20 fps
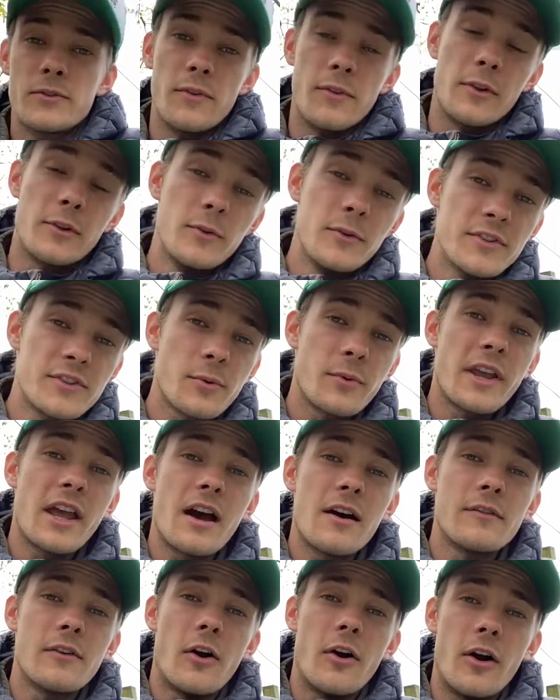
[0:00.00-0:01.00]
the clues that we
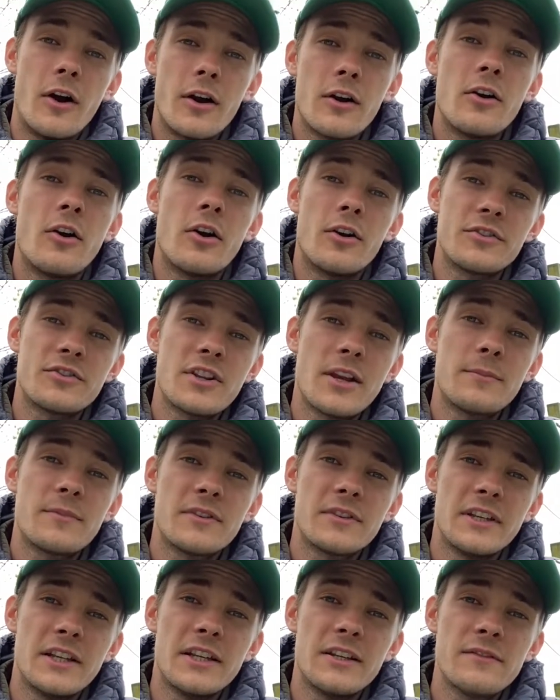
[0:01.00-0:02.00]
have are heart-shaped
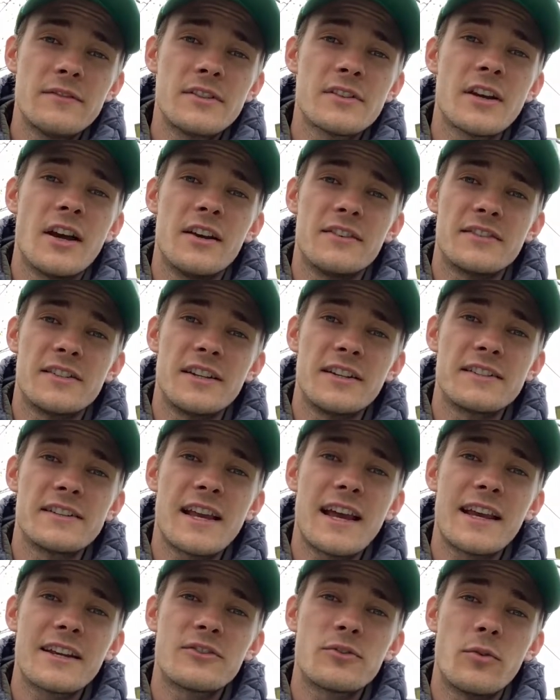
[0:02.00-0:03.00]
leaves, a
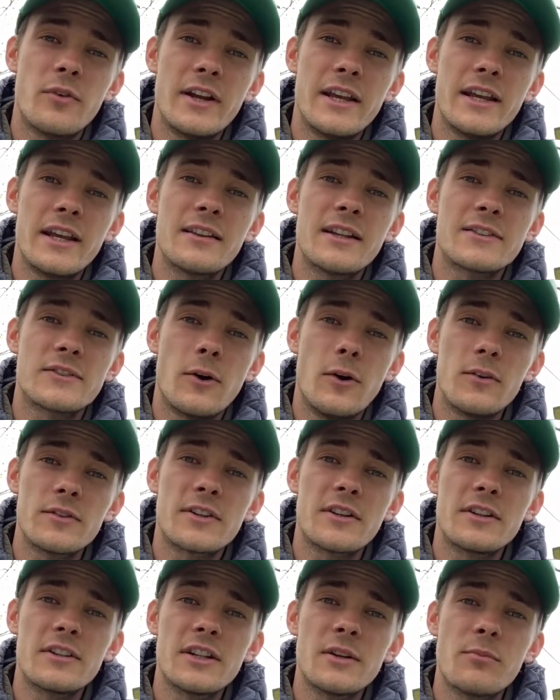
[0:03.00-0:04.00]
zigzag twig that's
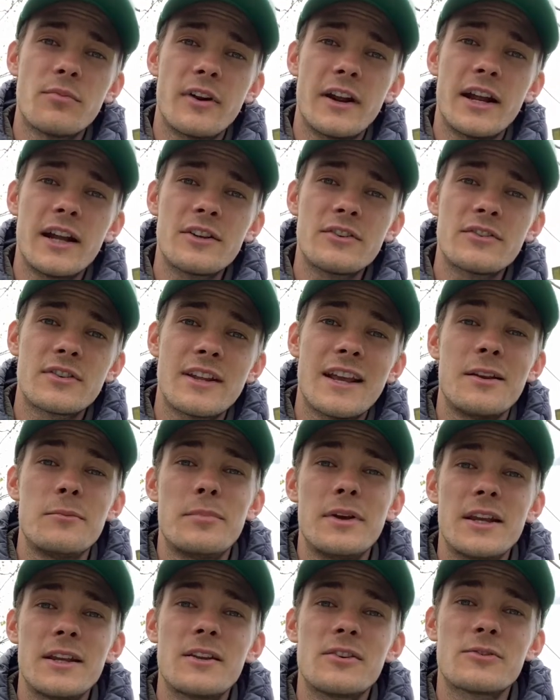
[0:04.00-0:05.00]
alternately branched, and
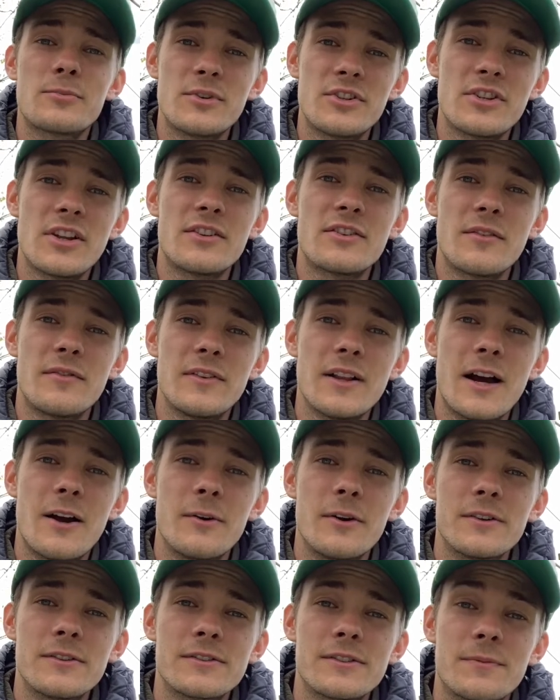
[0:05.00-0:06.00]
pinkish magenta
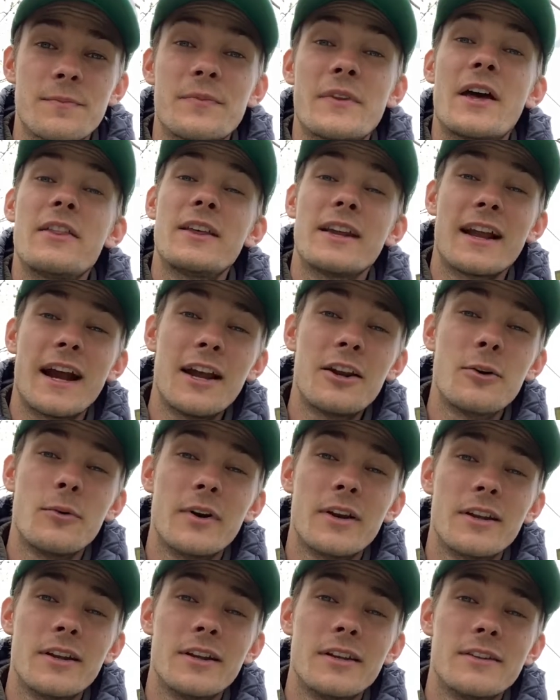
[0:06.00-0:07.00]
flowers. I think I know
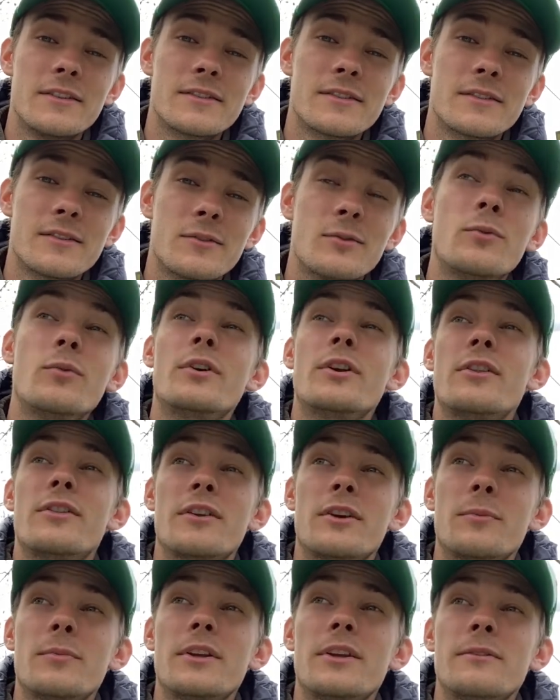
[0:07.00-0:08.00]
what it is. What do you
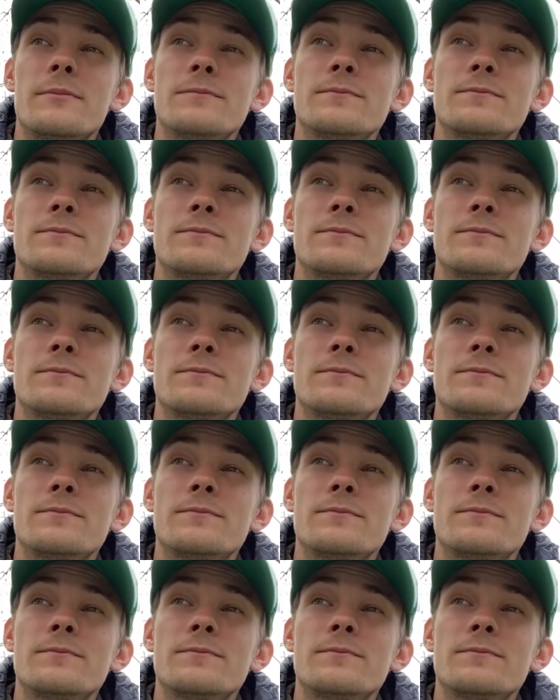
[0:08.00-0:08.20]
think, Pete?